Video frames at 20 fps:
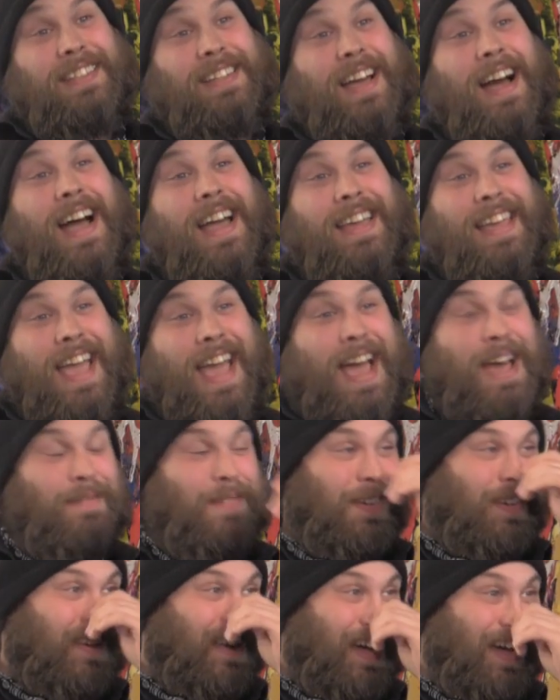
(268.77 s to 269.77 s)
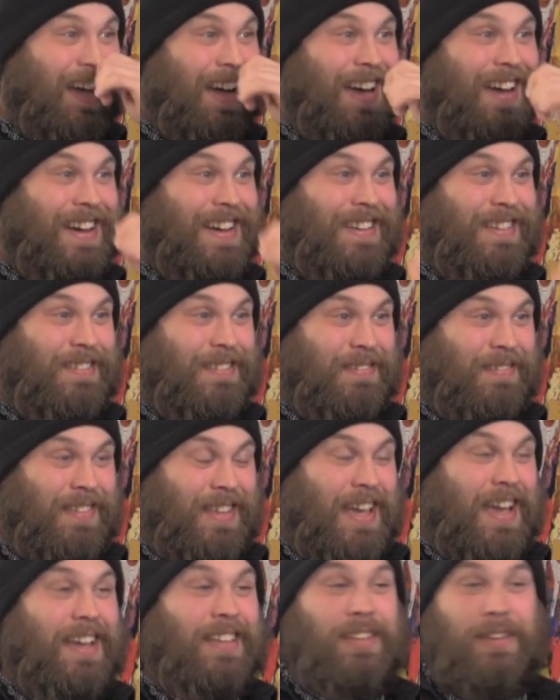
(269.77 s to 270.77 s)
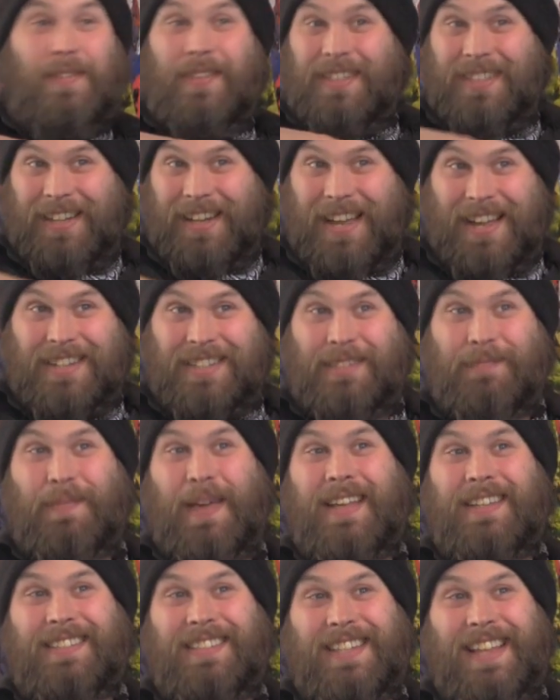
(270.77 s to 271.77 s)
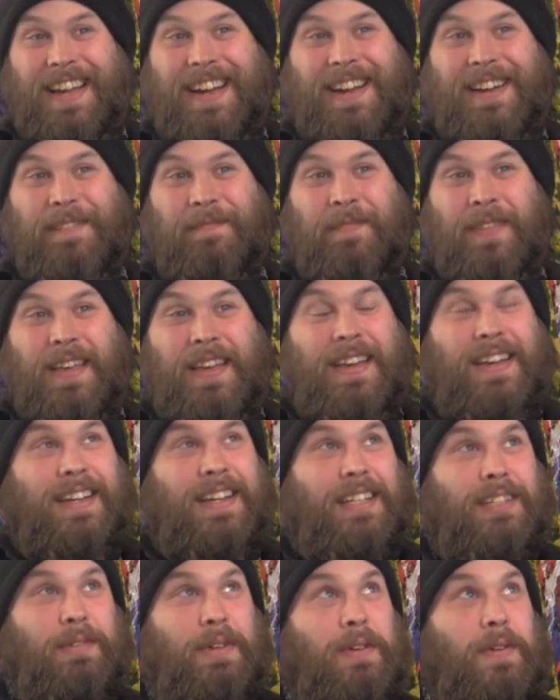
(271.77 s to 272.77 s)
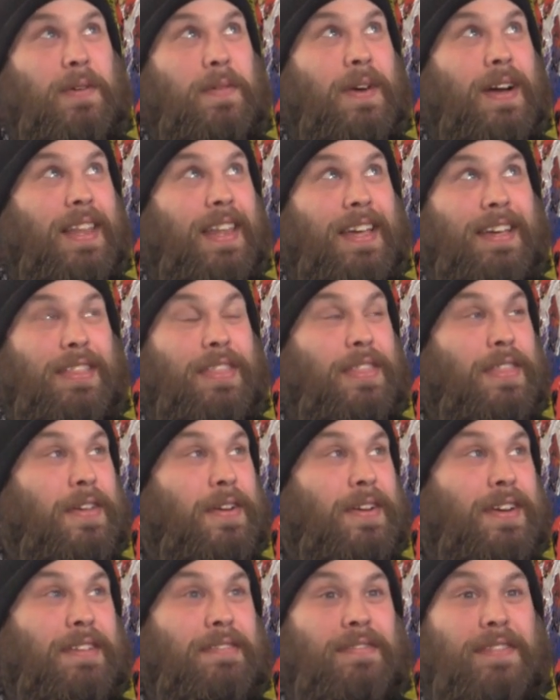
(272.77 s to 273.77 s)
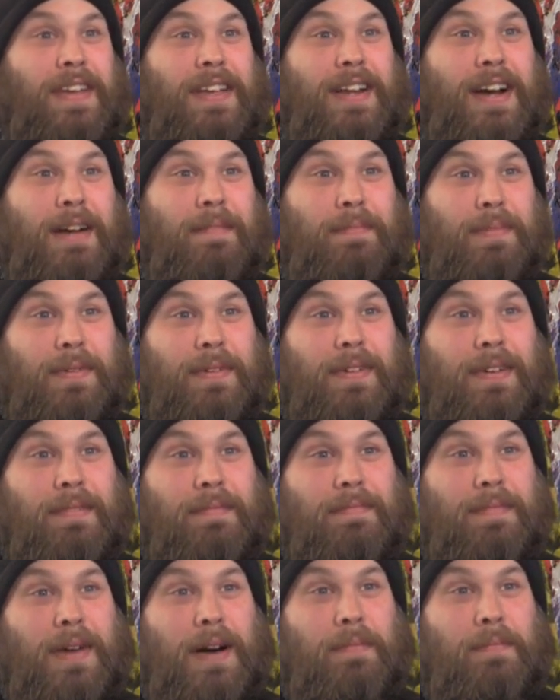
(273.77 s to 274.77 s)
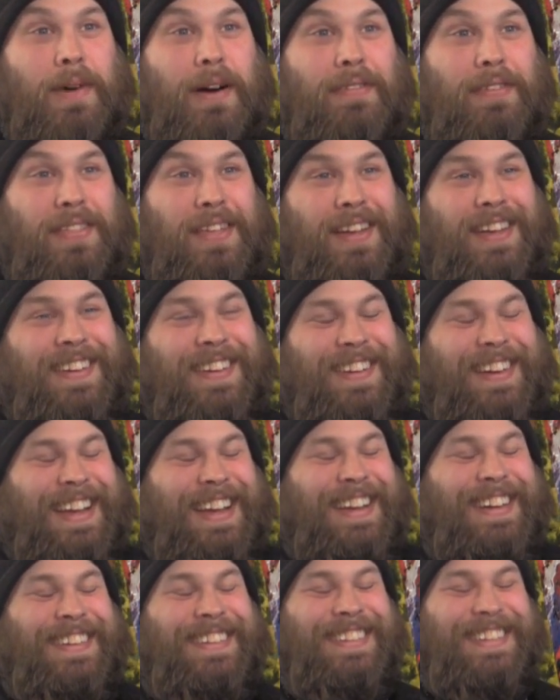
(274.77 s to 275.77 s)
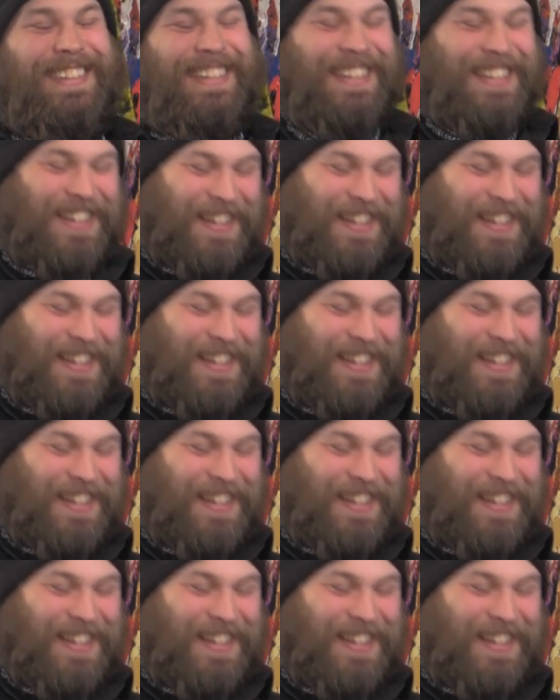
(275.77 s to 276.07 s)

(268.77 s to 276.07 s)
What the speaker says: Sky Cabin gig, there wasn't a lot of space there, because we were, what, like 30 feet up above the ground?